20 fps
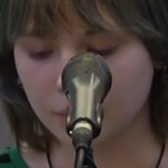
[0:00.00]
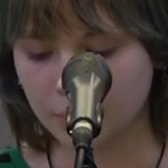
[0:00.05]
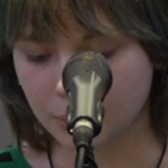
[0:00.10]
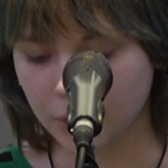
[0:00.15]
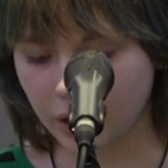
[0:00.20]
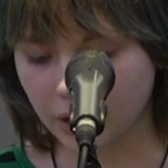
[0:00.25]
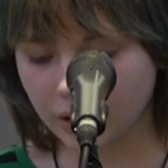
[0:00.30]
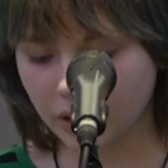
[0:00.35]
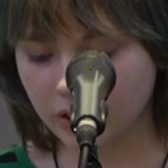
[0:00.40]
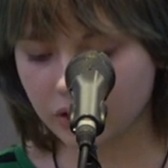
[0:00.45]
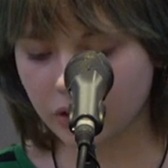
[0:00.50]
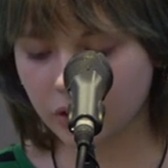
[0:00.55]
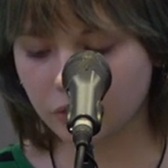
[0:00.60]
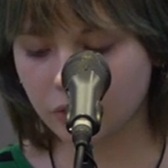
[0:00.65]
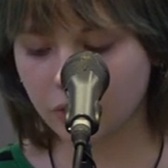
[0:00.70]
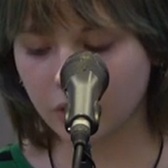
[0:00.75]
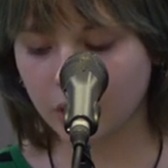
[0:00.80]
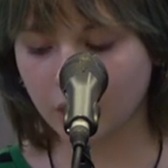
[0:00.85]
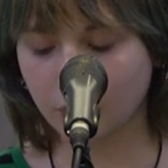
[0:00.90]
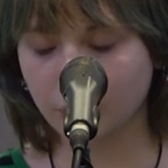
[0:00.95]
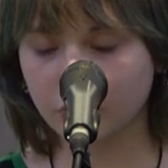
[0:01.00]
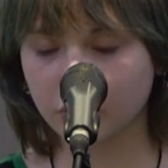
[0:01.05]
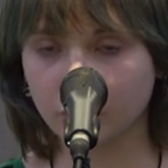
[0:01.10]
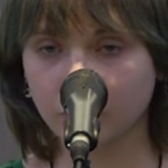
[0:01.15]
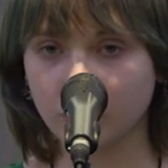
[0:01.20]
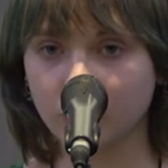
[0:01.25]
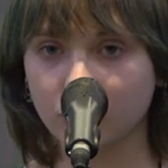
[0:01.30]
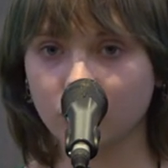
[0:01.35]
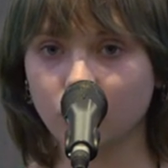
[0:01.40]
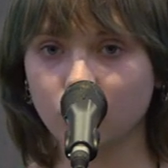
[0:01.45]
Paralyzing fear was the
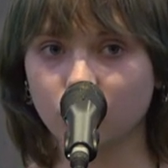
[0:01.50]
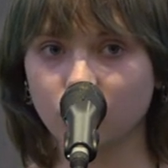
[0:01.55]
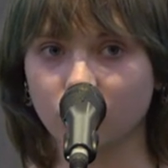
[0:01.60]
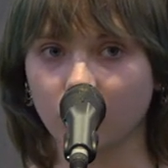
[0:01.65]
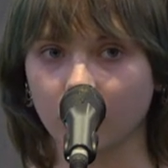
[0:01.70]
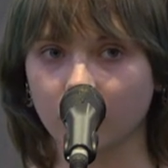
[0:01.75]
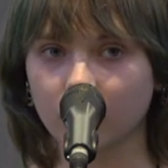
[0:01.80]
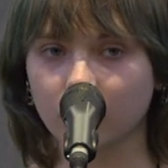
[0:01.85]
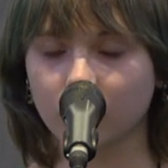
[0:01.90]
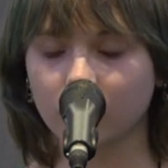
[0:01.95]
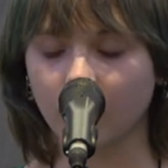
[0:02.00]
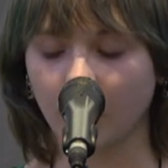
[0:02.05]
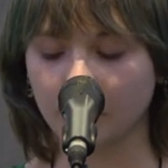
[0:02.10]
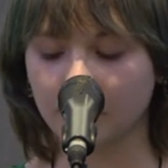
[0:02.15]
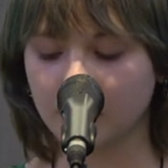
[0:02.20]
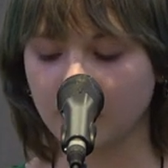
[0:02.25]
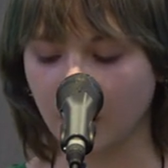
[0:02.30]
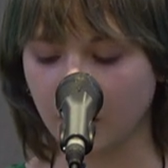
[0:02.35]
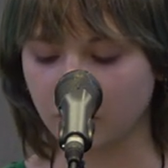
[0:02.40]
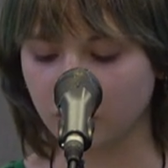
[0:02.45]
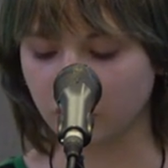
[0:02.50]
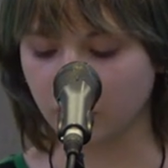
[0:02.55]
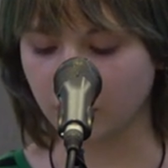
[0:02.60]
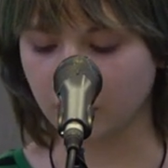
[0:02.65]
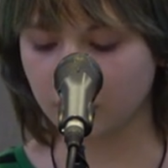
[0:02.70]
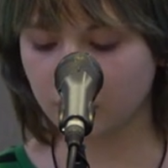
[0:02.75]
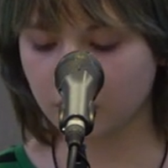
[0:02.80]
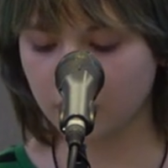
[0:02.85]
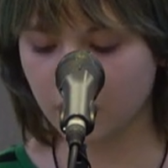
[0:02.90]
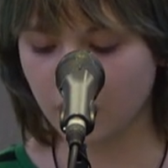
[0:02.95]
reason you shook, not the engine.